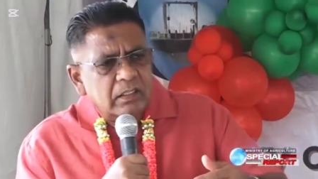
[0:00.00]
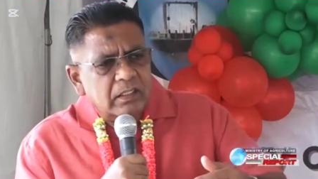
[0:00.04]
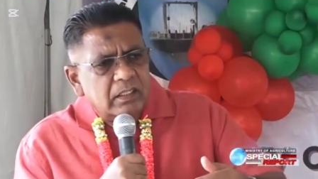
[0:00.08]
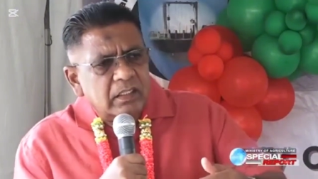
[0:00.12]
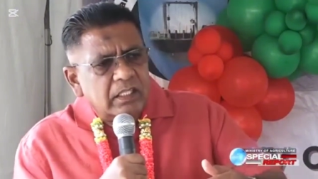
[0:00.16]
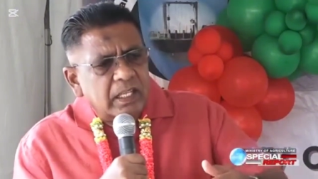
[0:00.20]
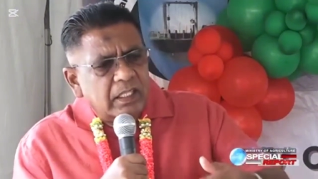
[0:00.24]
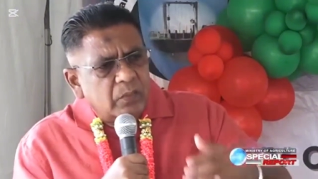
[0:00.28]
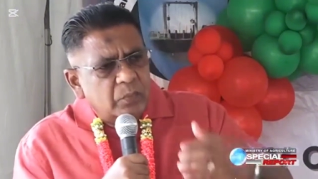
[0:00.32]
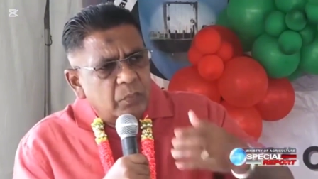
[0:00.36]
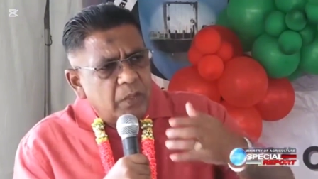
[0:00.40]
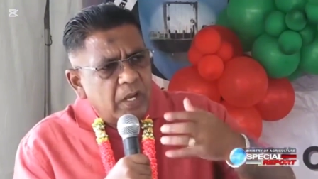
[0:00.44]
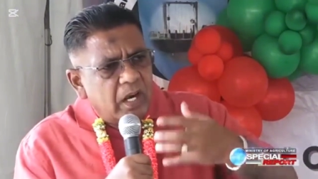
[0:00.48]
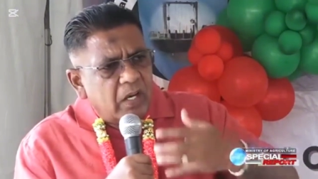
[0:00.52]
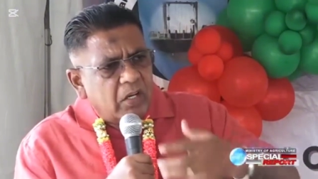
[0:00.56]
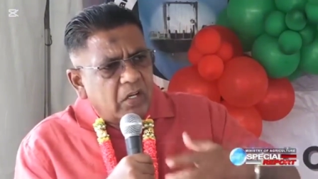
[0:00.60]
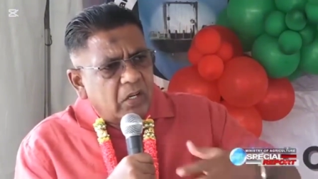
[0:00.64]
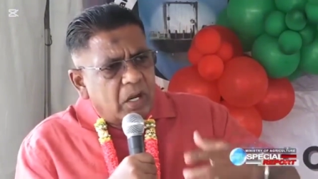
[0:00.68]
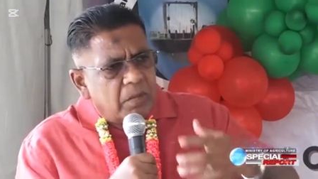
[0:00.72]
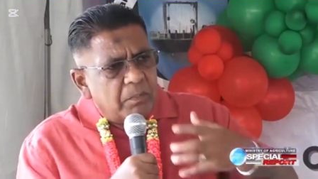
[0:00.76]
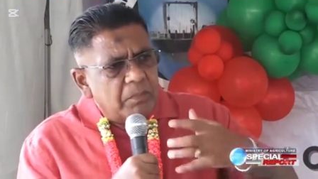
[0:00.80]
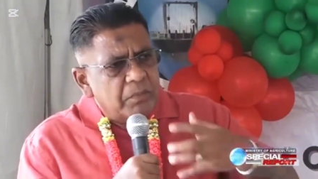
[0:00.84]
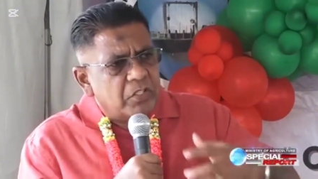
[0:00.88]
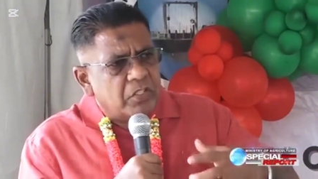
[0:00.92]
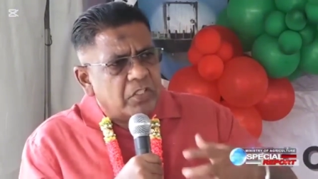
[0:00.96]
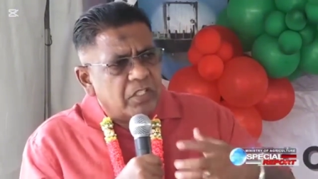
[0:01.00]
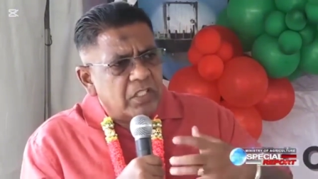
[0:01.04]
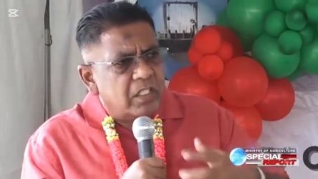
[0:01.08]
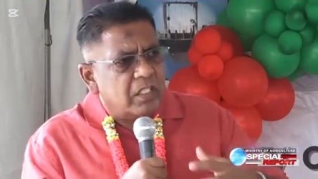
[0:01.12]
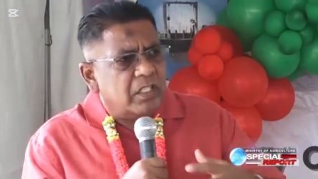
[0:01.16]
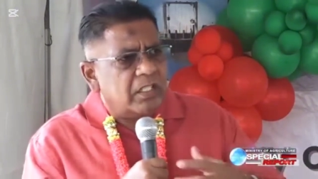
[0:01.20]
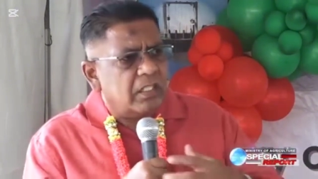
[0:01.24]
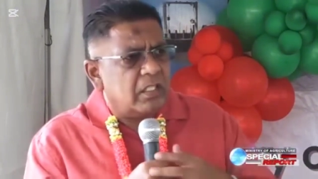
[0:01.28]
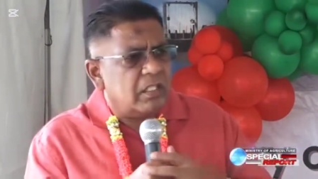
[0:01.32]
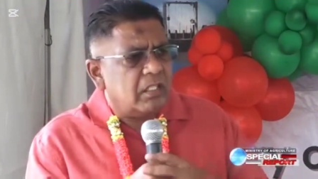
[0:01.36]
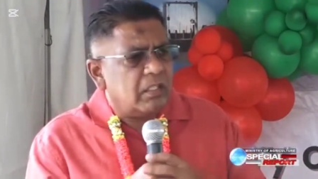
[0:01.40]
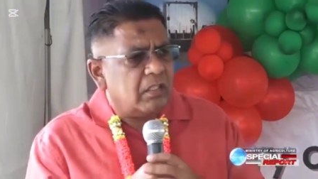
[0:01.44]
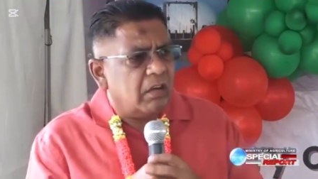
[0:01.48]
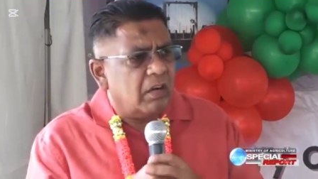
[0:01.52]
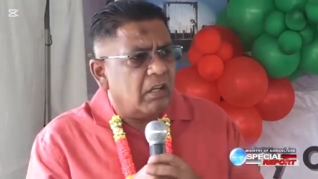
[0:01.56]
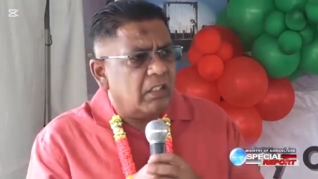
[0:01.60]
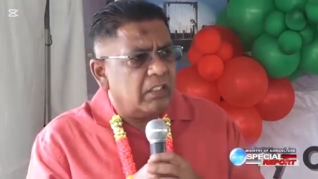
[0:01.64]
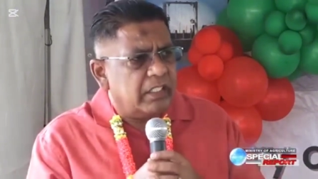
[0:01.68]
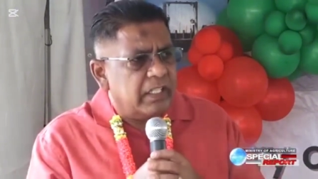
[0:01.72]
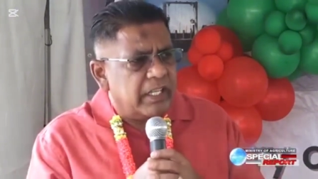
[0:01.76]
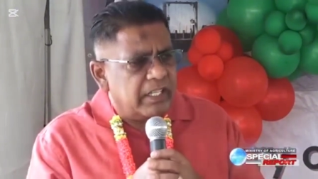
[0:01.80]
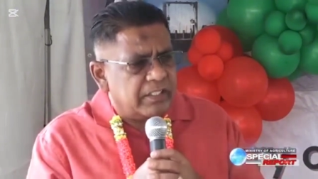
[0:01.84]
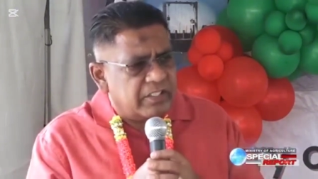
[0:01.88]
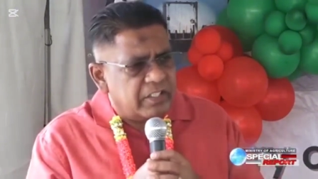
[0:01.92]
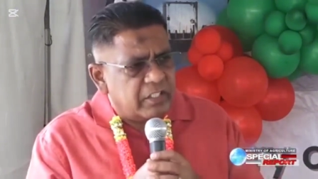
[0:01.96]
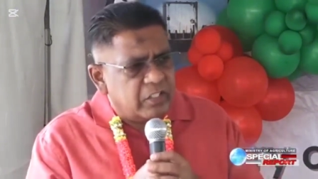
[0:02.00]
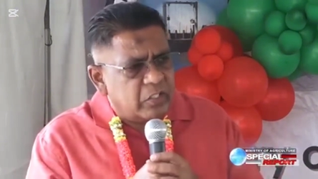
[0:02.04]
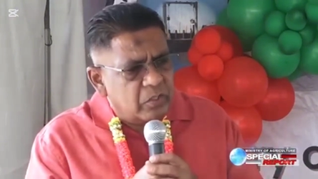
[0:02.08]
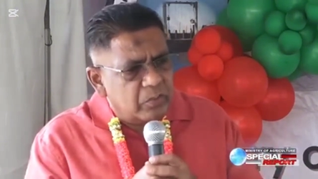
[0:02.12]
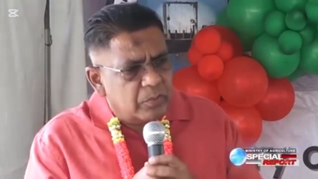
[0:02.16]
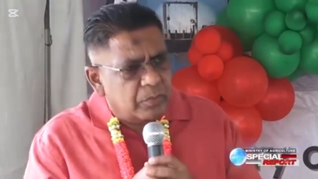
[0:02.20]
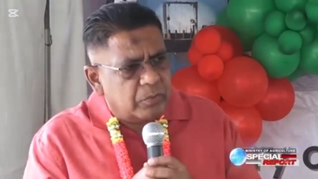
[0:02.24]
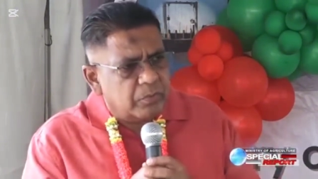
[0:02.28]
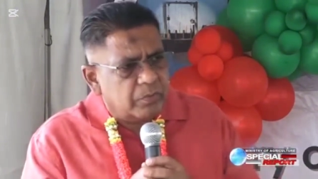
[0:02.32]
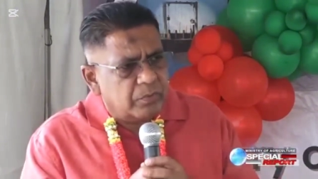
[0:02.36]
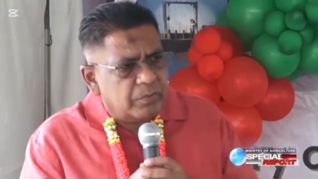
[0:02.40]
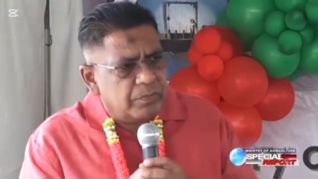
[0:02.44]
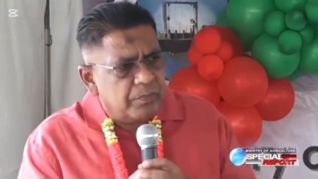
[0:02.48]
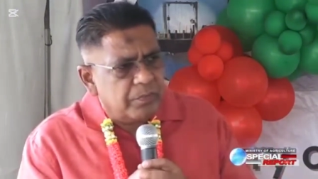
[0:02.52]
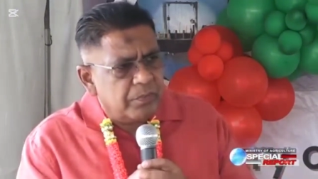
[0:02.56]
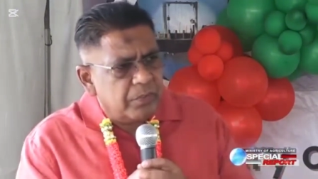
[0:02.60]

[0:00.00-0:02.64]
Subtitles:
that we are commissioning on the Essequibo.